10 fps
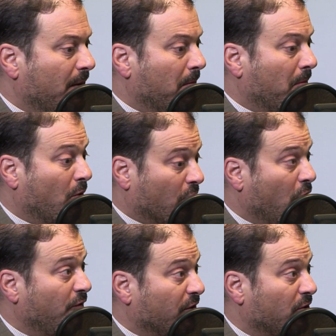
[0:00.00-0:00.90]

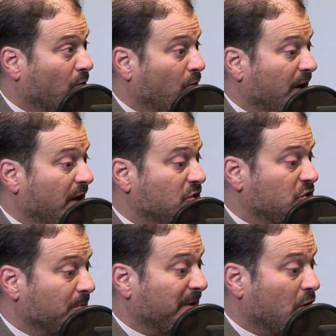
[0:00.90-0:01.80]
Moreover, we
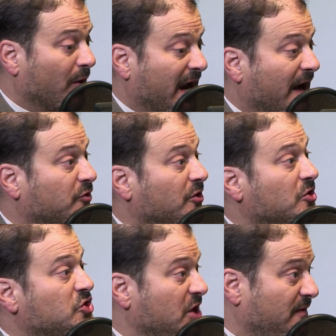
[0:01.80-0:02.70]
should be going after the
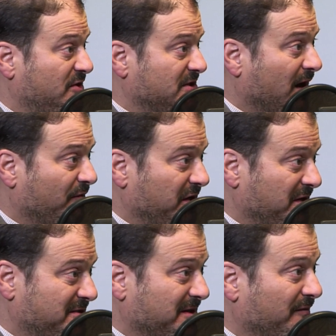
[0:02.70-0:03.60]
chiefs of
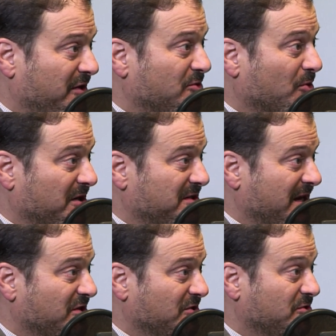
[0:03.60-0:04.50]
these
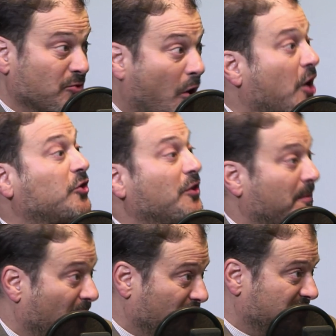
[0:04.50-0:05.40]
organizations who aren't on the
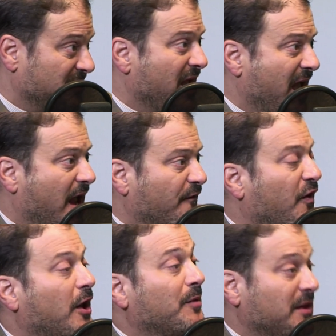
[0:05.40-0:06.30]
boats and
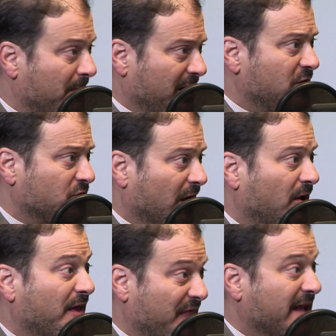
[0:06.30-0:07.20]
following the money
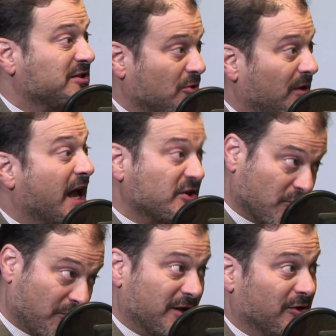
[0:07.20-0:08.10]
trail, and that's
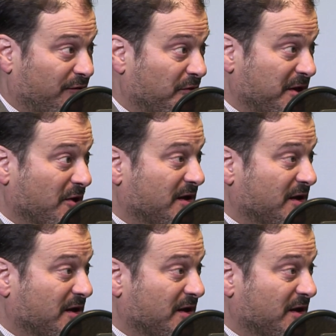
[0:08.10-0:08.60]
what we can learn from the U.S.